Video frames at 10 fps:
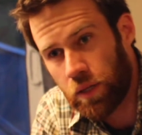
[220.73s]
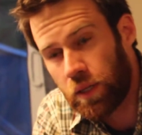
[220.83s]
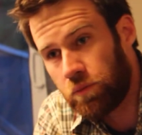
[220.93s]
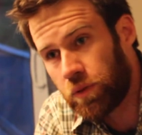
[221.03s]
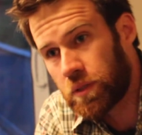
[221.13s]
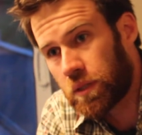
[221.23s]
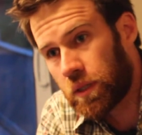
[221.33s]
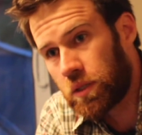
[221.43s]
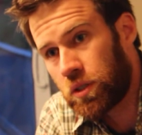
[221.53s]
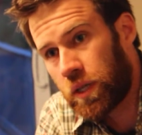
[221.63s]
in
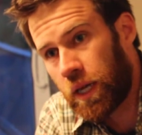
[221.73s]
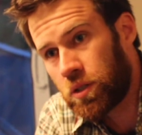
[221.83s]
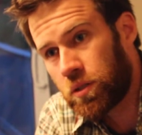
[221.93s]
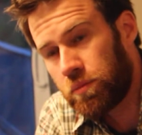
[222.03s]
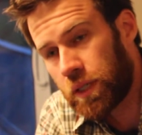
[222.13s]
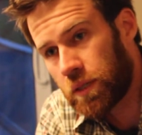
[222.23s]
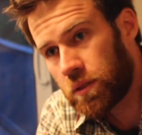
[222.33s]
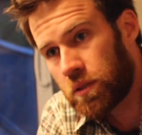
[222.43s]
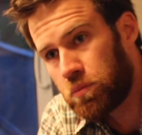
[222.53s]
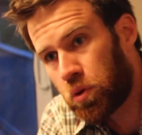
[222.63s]
physical education, because
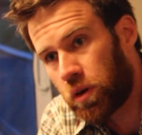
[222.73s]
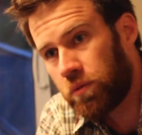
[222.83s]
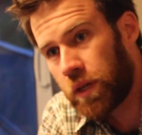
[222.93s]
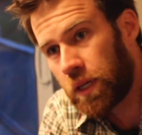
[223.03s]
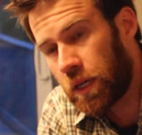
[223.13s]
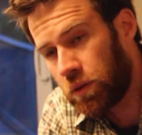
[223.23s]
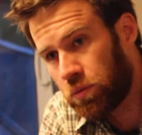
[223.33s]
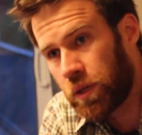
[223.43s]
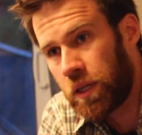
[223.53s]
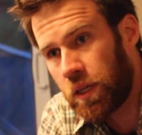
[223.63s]
it's more of a
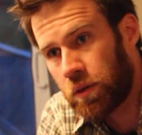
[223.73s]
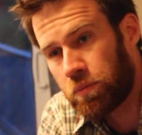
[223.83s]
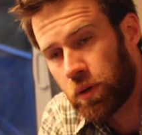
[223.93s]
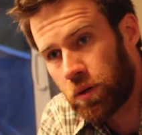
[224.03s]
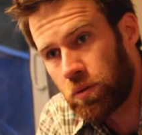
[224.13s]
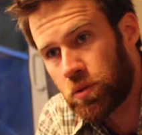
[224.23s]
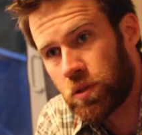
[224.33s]
reading approach.